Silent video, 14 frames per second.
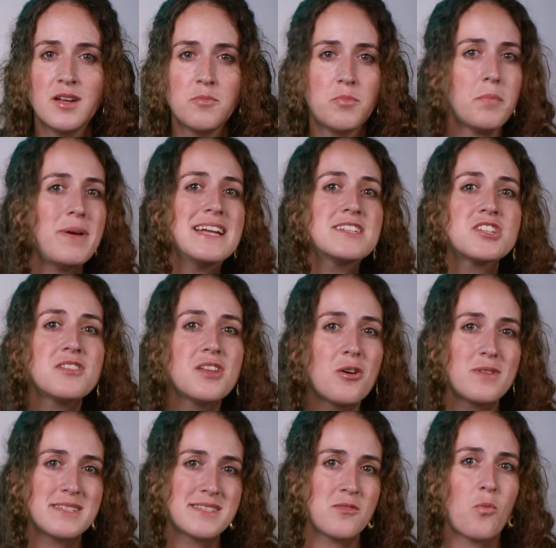But pitch alone
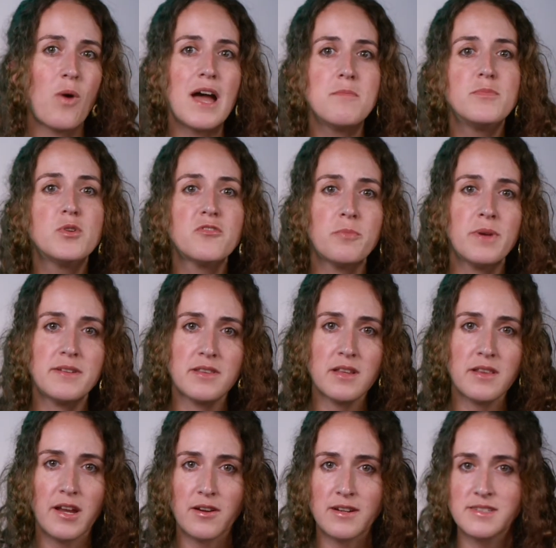isn't why movement in the
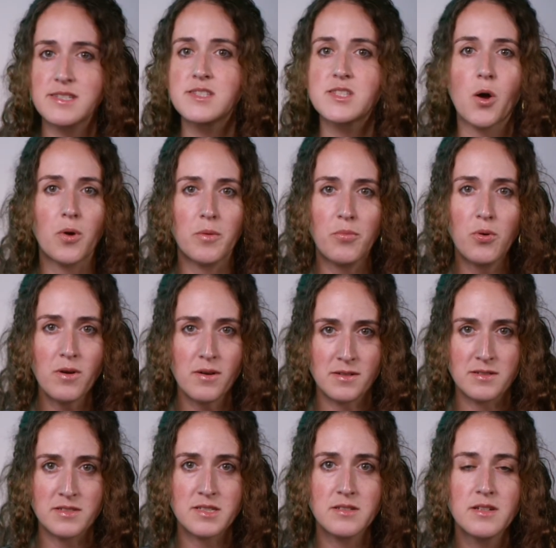larynx is so
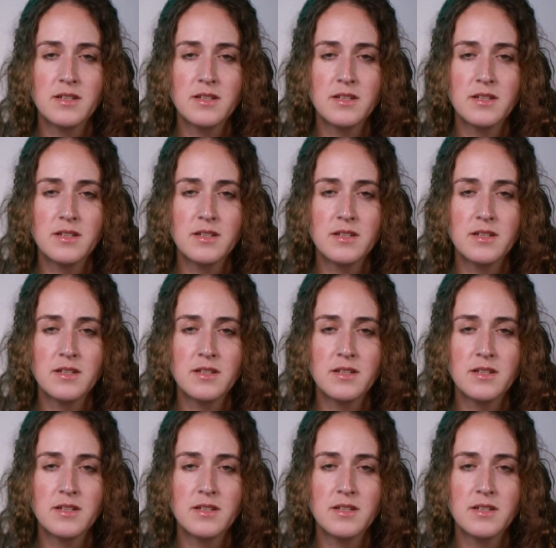important.